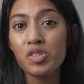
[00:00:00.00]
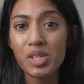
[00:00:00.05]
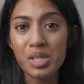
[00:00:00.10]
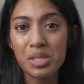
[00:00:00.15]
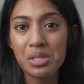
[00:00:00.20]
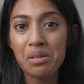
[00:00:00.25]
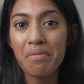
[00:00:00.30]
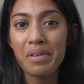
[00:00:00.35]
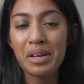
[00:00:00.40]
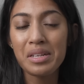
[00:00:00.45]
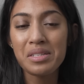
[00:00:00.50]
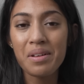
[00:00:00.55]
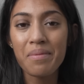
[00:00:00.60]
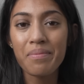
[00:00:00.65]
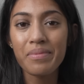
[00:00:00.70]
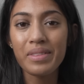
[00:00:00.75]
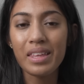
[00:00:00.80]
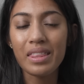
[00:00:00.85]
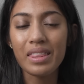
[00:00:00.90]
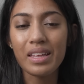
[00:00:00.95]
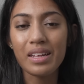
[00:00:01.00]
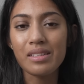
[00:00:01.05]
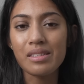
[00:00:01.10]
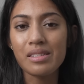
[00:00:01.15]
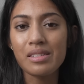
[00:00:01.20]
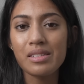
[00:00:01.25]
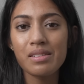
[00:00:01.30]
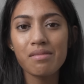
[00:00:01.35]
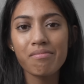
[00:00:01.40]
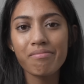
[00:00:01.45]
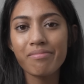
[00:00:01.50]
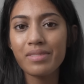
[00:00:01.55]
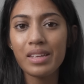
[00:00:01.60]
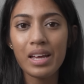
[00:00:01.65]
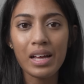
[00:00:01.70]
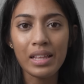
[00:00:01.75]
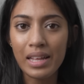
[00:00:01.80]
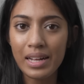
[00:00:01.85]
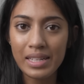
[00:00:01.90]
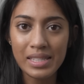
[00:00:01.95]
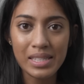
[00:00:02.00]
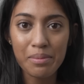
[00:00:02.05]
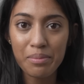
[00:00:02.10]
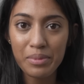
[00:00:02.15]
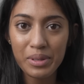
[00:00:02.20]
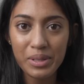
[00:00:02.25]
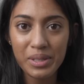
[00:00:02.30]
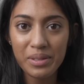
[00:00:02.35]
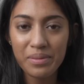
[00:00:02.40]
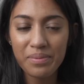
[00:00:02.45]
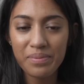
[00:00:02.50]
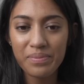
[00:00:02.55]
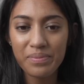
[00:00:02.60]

justify something that's a lot simpler.